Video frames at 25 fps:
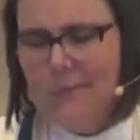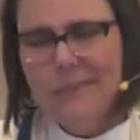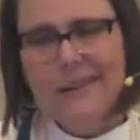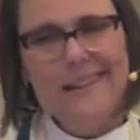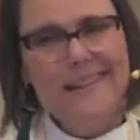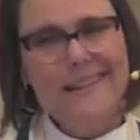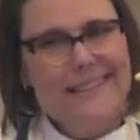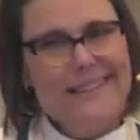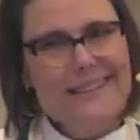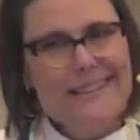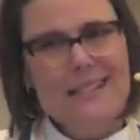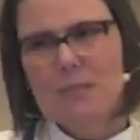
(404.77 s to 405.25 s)

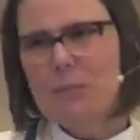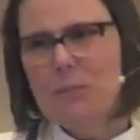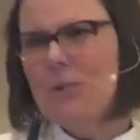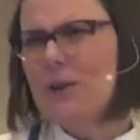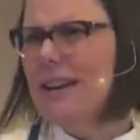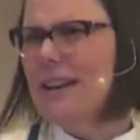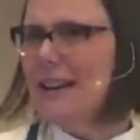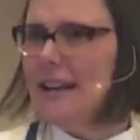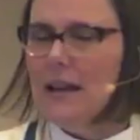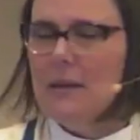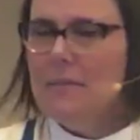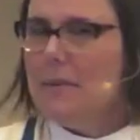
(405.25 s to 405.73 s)
But at this
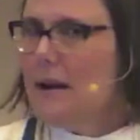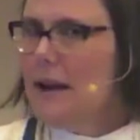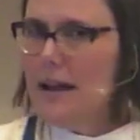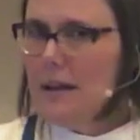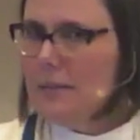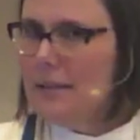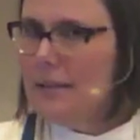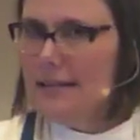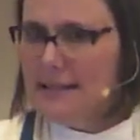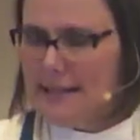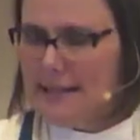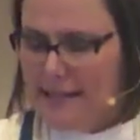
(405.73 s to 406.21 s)
point,
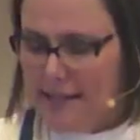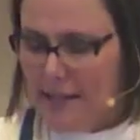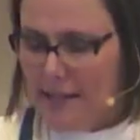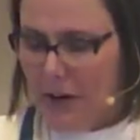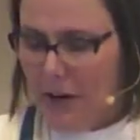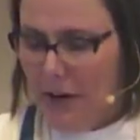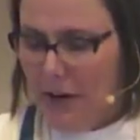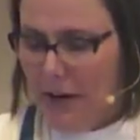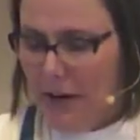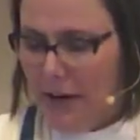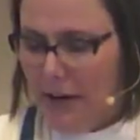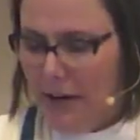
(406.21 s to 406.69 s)
Abraham and
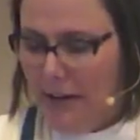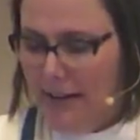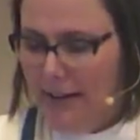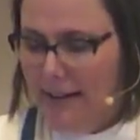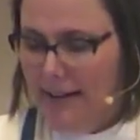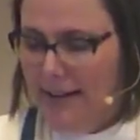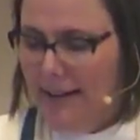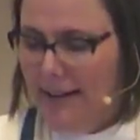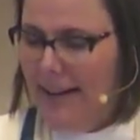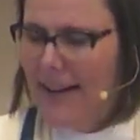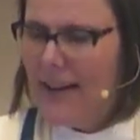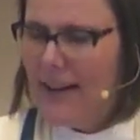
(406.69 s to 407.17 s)
Sarah
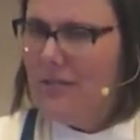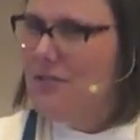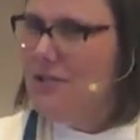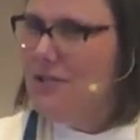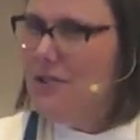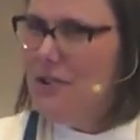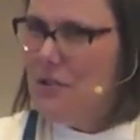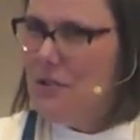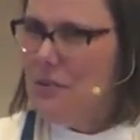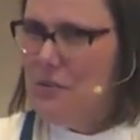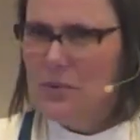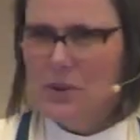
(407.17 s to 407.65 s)
have
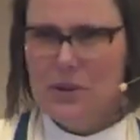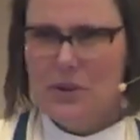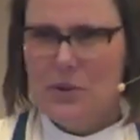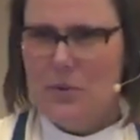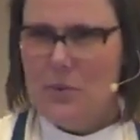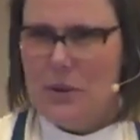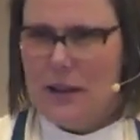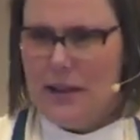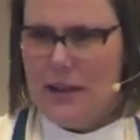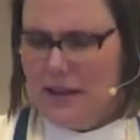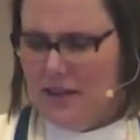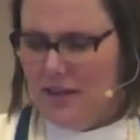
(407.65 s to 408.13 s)
no
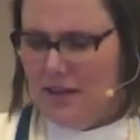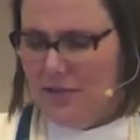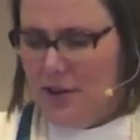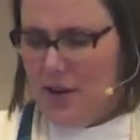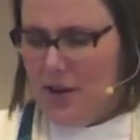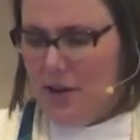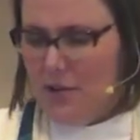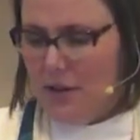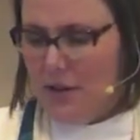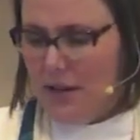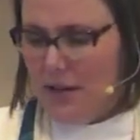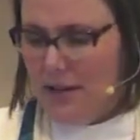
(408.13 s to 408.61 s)
real way of
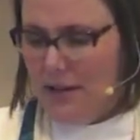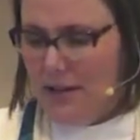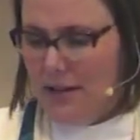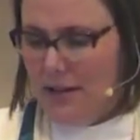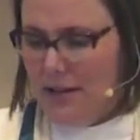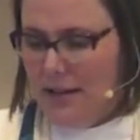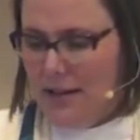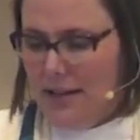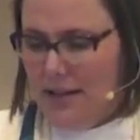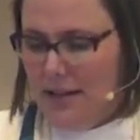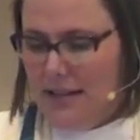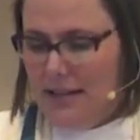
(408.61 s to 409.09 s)
knowing
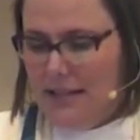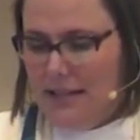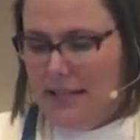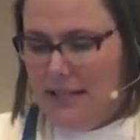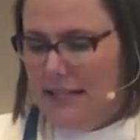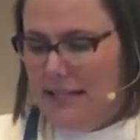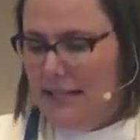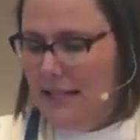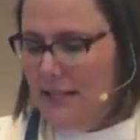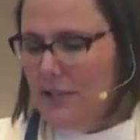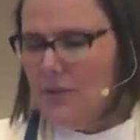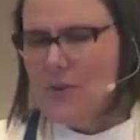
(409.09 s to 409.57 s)
that
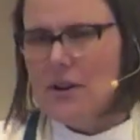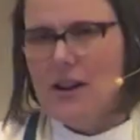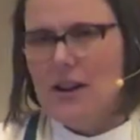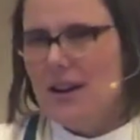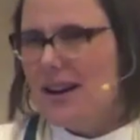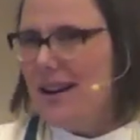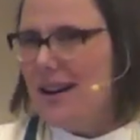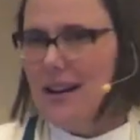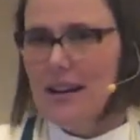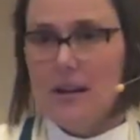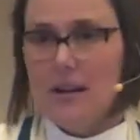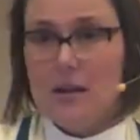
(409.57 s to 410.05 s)
these three
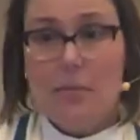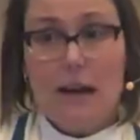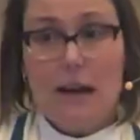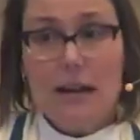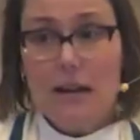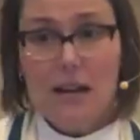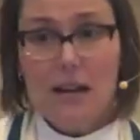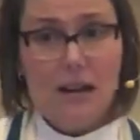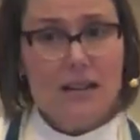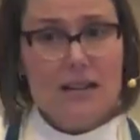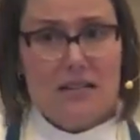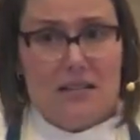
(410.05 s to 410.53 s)
are
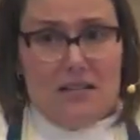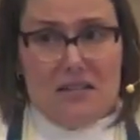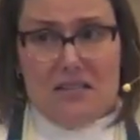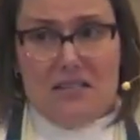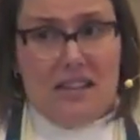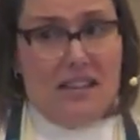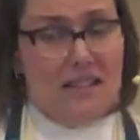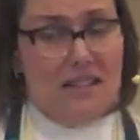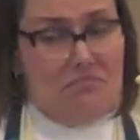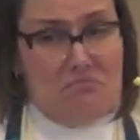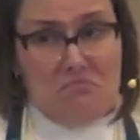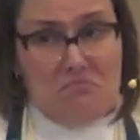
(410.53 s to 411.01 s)
anybody other
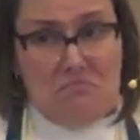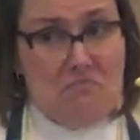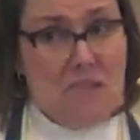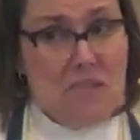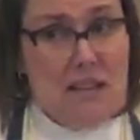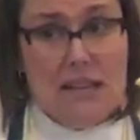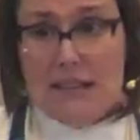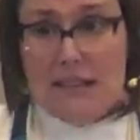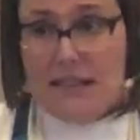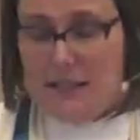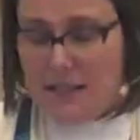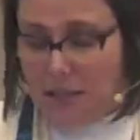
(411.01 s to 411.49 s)
than
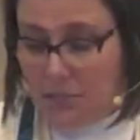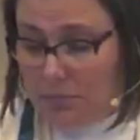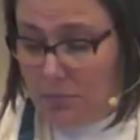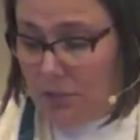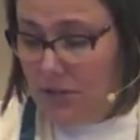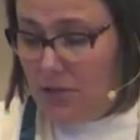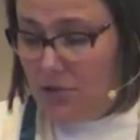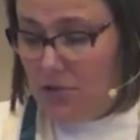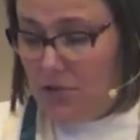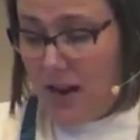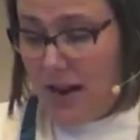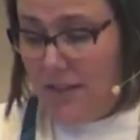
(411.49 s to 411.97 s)

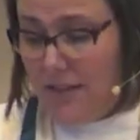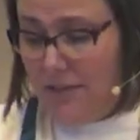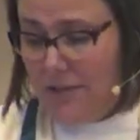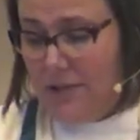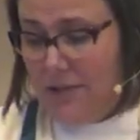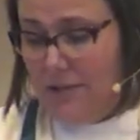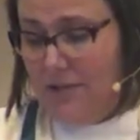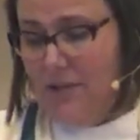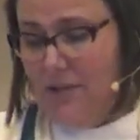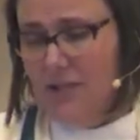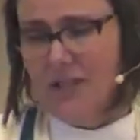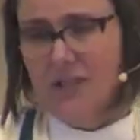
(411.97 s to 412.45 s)
simply
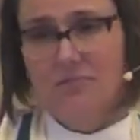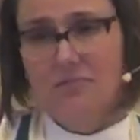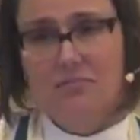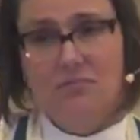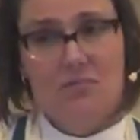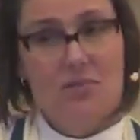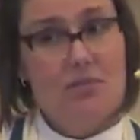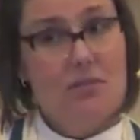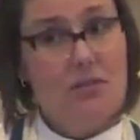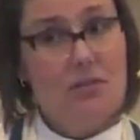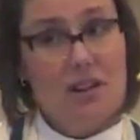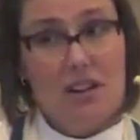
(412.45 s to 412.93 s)
travelers
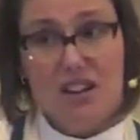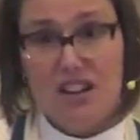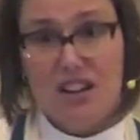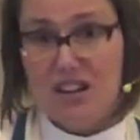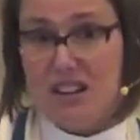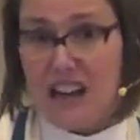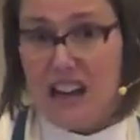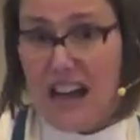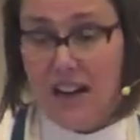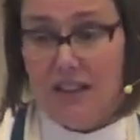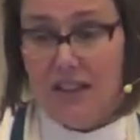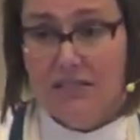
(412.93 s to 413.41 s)
who
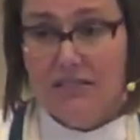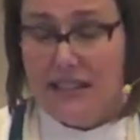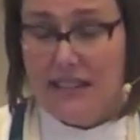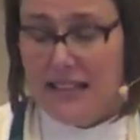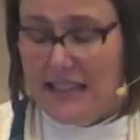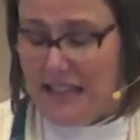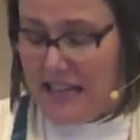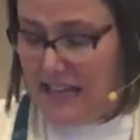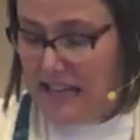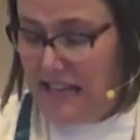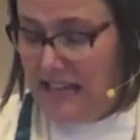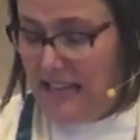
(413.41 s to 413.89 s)
are out
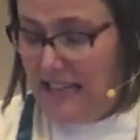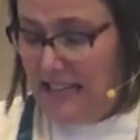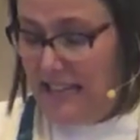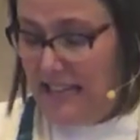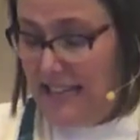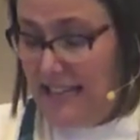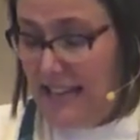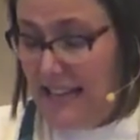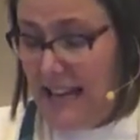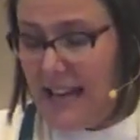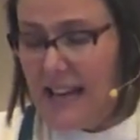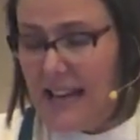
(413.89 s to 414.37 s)
in the heat of
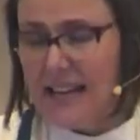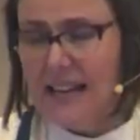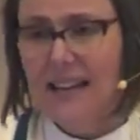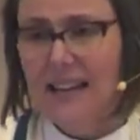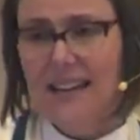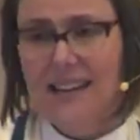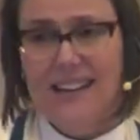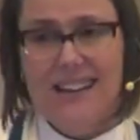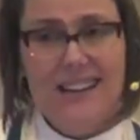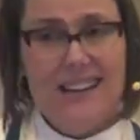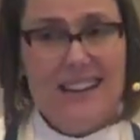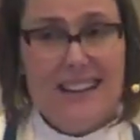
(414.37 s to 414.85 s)
the day
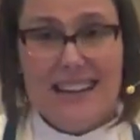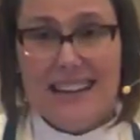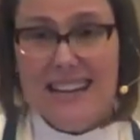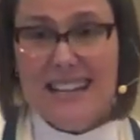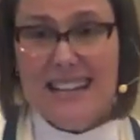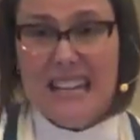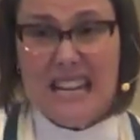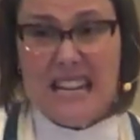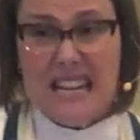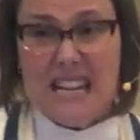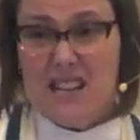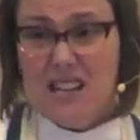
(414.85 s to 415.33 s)

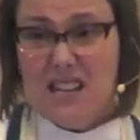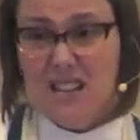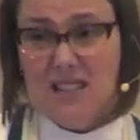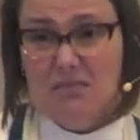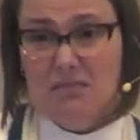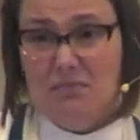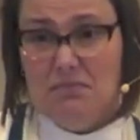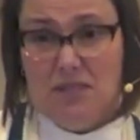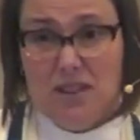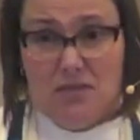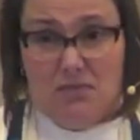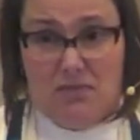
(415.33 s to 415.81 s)
and need
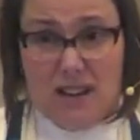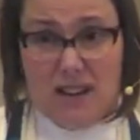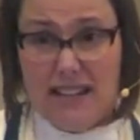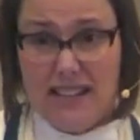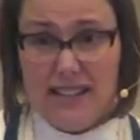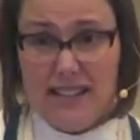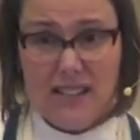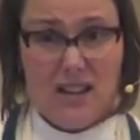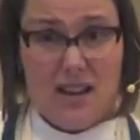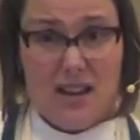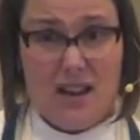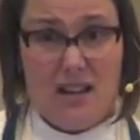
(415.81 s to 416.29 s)
a
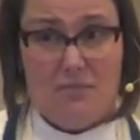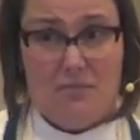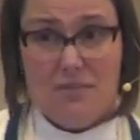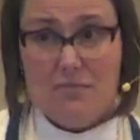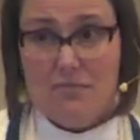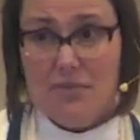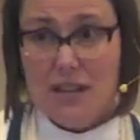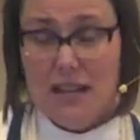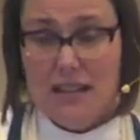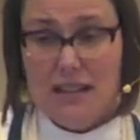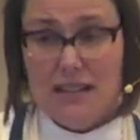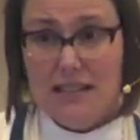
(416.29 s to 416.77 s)
rest stop,
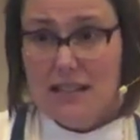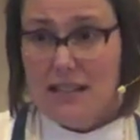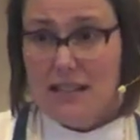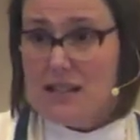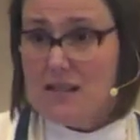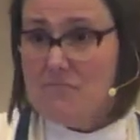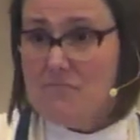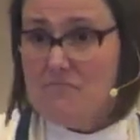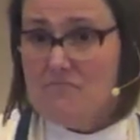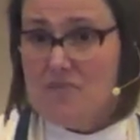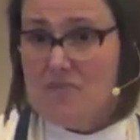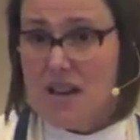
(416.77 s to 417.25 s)
a place
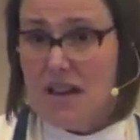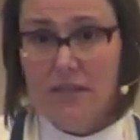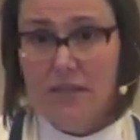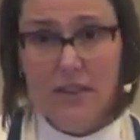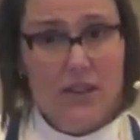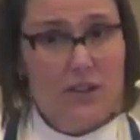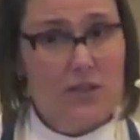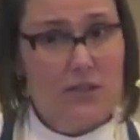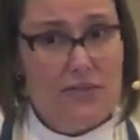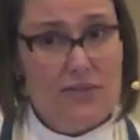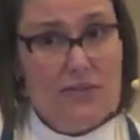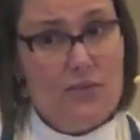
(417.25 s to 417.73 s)
to have a
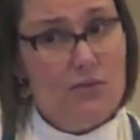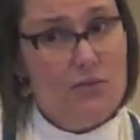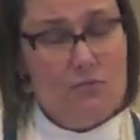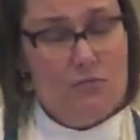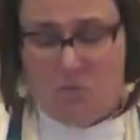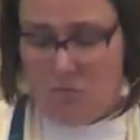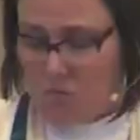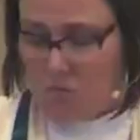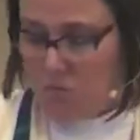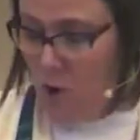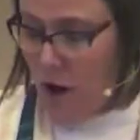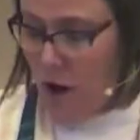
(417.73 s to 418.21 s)
little
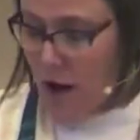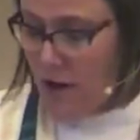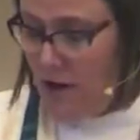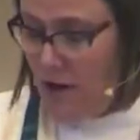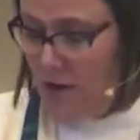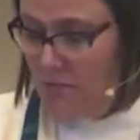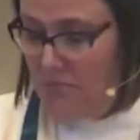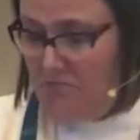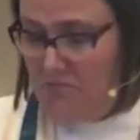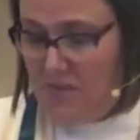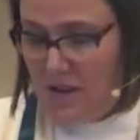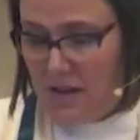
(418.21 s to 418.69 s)
food,
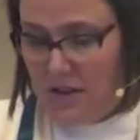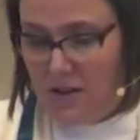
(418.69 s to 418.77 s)
water,